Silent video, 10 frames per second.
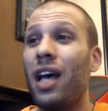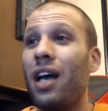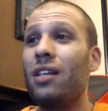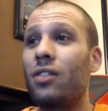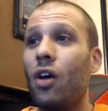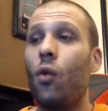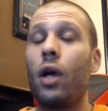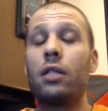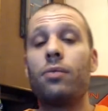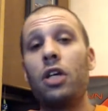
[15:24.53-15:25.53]
as
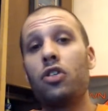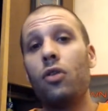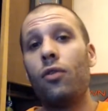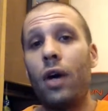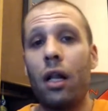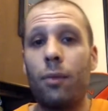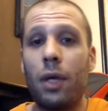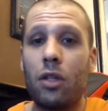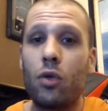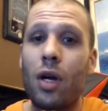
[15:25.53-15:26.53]
always, make sure you follow
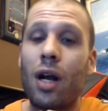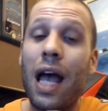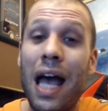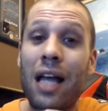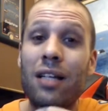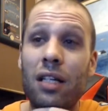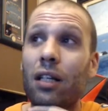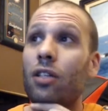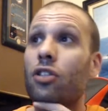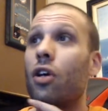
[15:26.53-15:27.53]
me on Twitter at
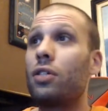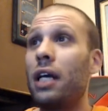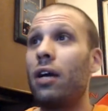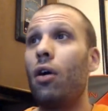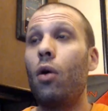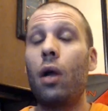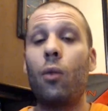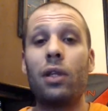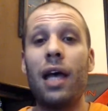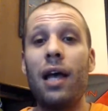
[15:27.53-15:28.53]
Dillon Tartaro. And
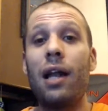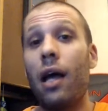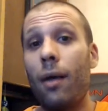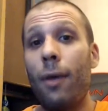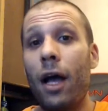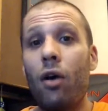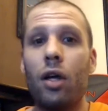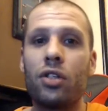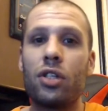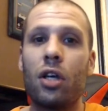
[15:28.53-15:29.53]
with that, I am out.
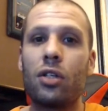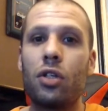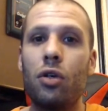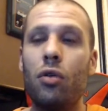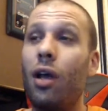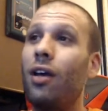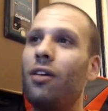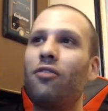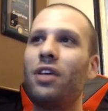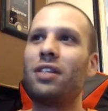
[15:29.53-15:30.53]
I'll see y'all soon.
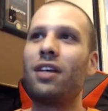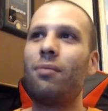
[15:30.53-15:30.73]
Phins up,